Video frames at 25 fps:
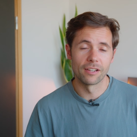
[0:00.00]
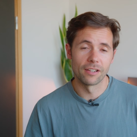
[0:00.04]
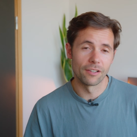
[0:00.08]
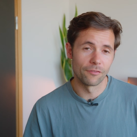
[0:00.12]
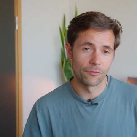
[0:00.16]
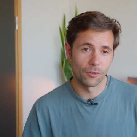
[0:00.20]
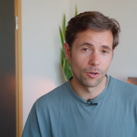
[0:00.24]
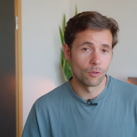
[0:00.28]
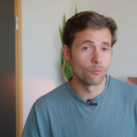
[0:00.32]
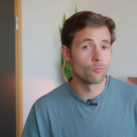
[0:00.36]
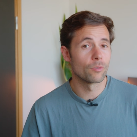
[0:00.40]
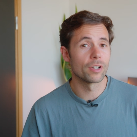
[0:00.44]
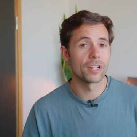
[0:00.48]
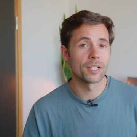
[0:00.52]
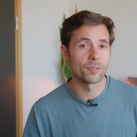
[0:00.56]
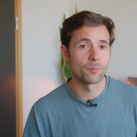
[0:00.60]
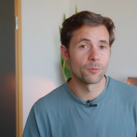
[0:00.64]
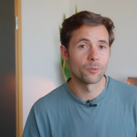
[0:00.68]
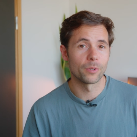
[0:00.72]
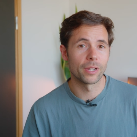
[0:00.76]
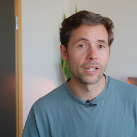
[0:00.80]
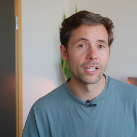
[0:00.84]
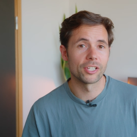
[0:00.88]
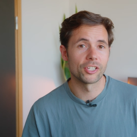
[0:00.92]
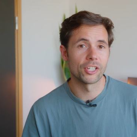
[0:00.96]
I've got a really
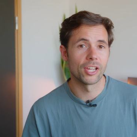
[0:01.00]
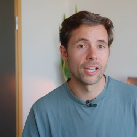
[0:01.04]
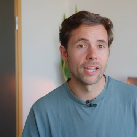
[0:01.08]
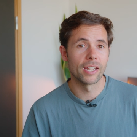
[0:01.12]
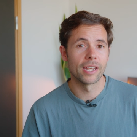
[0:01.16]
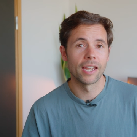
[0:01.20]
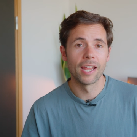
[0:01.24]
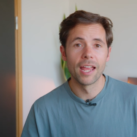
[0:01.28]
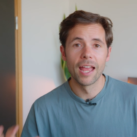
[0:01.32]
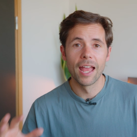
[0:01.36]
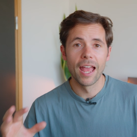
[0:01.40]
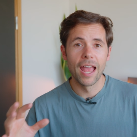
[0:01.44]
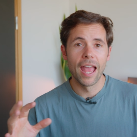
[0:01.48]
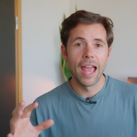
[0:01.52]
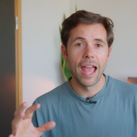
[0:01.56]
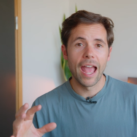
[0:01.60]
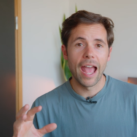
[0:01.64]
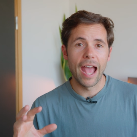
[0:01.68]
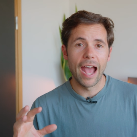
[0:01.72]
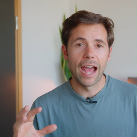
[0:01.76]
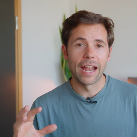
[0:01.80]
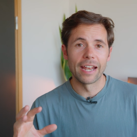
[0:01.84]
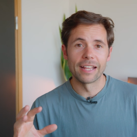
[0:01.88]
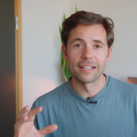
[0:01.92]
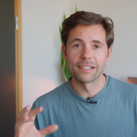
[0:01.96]
small kitchen,
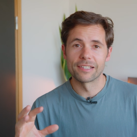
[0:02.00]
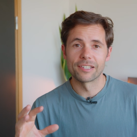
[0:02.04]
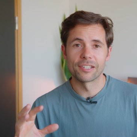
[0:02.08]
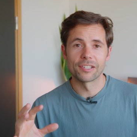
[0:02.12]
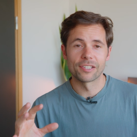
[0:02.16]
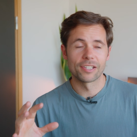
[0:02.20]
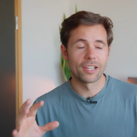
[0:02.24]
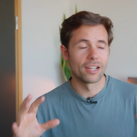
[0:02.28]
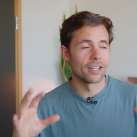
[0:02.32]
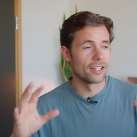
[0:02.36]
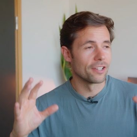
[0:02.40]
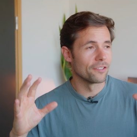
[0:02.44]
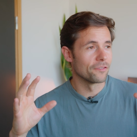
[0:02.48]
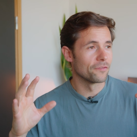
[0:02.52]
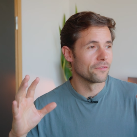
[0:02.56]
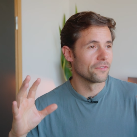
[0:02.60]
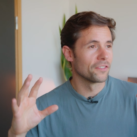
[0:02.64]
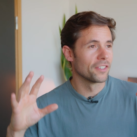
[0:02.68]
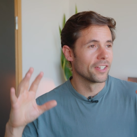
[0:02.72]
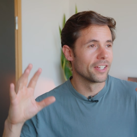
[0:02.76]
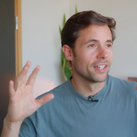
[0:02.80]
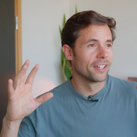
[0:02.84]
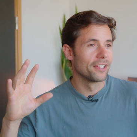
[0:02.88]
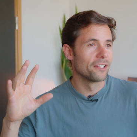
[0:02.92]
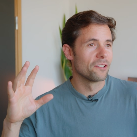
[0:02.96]
and it's just kind of
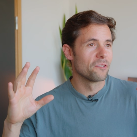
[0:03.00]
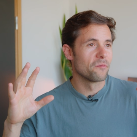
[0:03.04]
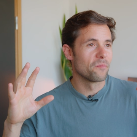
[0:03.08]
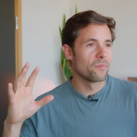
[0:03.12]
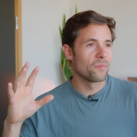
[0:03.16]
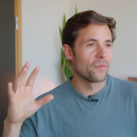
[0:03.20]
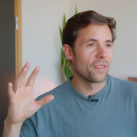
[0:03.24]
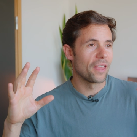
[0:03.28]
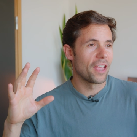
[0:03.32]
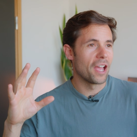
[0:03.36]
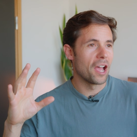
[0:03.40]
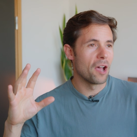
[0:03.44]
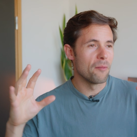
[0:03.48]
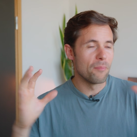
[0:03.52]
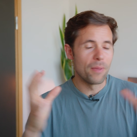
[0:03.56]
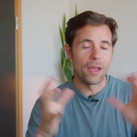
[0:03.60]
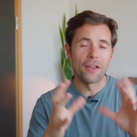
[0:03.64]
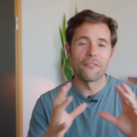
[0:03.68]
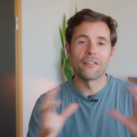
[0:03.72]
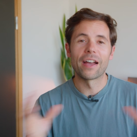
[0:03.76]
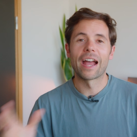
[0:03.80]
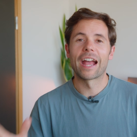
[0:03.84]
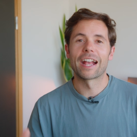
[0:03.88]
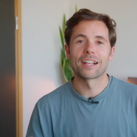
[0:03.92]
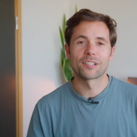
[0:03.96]
a
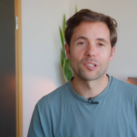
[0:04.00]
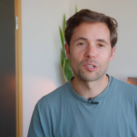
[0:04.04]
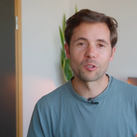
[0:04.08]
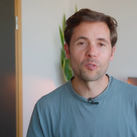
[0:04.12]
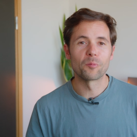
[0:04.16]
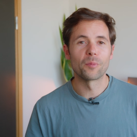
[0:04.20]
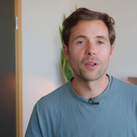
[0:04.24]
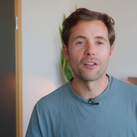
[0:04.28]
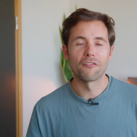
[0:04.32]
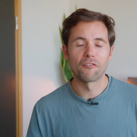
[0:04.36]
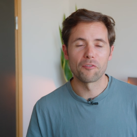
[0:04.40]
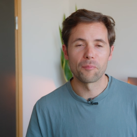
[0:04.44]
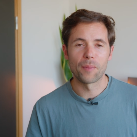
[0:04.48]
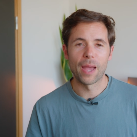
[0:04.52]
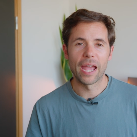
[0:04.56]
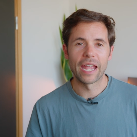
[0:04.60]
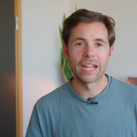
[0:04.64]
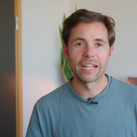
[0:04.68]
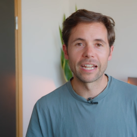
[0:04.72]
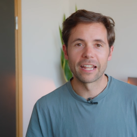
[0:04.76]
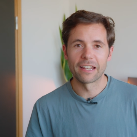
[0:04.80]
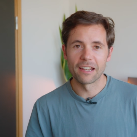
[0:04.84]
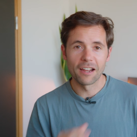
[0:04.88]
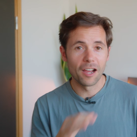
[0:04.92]
bit of a hassle, a bit of a pain.